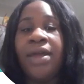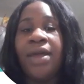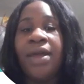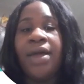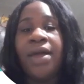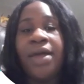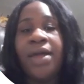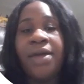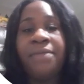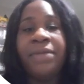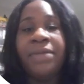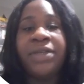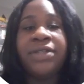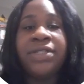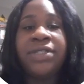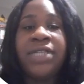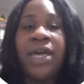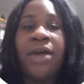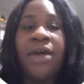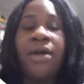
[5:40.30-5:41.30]
And
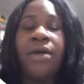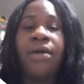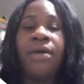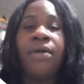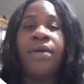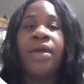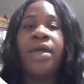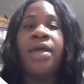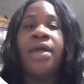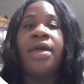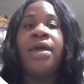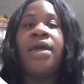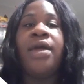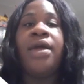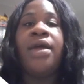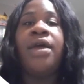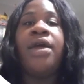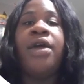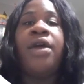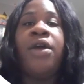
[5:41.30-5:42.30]
so
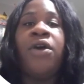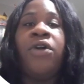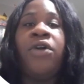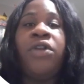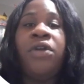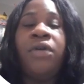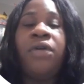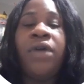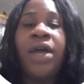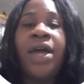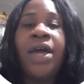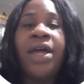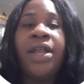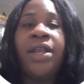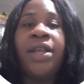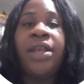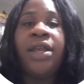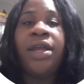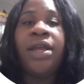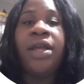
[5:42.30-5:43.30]

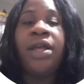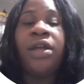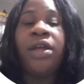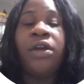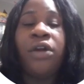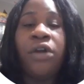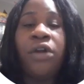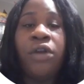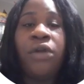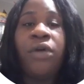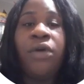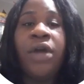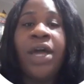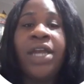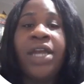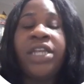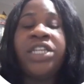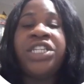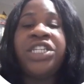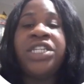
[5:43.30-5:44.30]

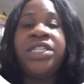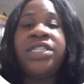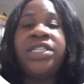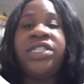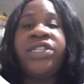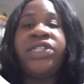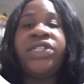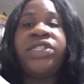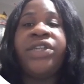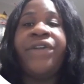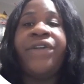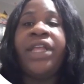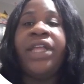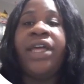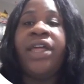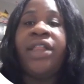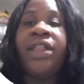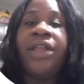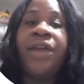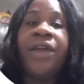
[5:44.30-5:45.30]
gluconeogenesis, on
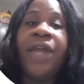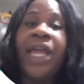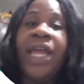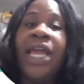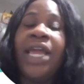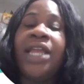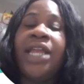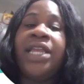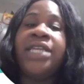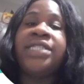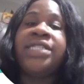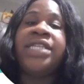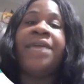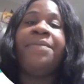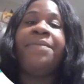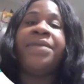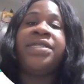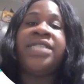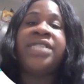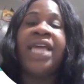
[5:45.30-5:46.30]
the other hand, is a
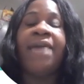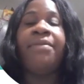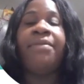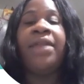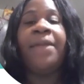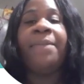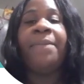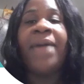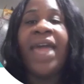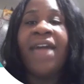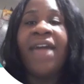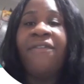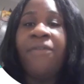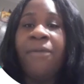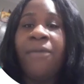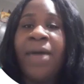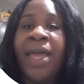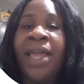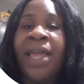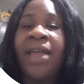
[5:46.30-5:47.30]
metabolic
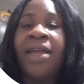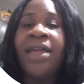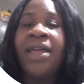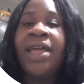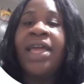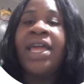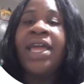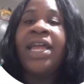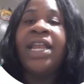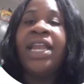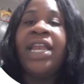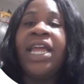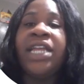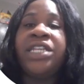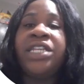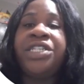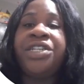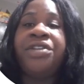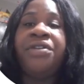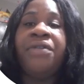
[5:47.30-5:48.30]
pathway that
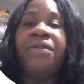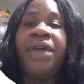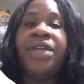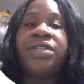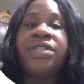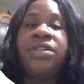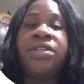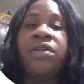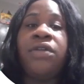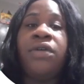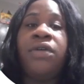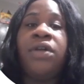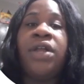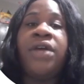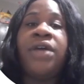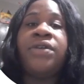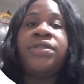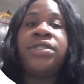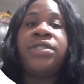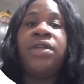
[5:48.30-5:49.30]
generates
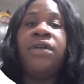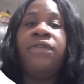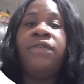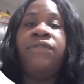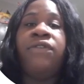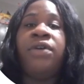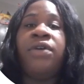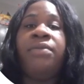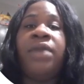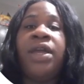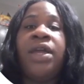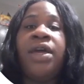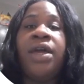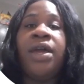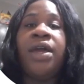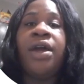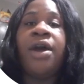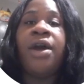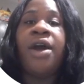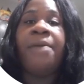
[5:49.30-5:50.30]
glucose from
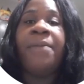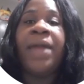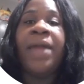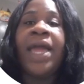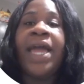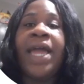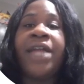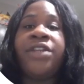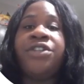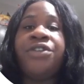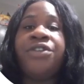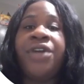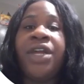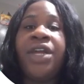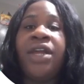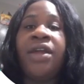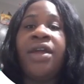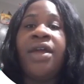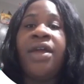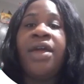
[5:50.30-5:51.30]

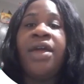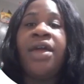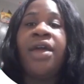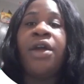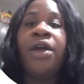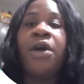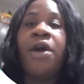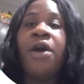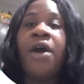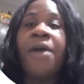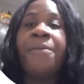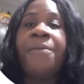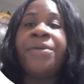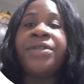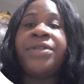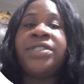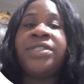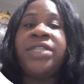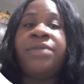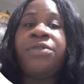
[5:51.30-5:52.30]
non-carbohydrate carbon
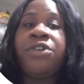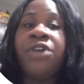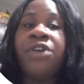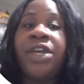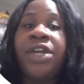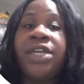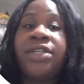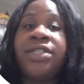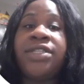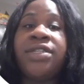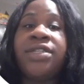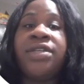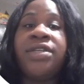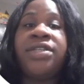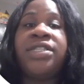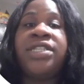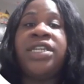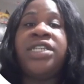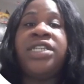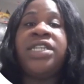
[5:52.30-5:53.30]
substrates
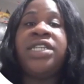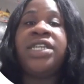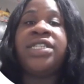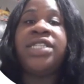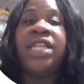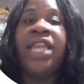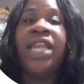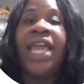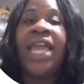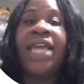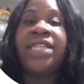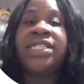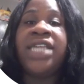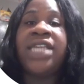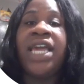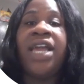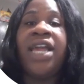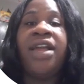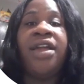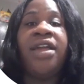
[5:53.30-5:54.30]
such as
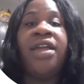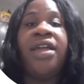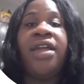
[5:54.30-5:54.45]
lactate,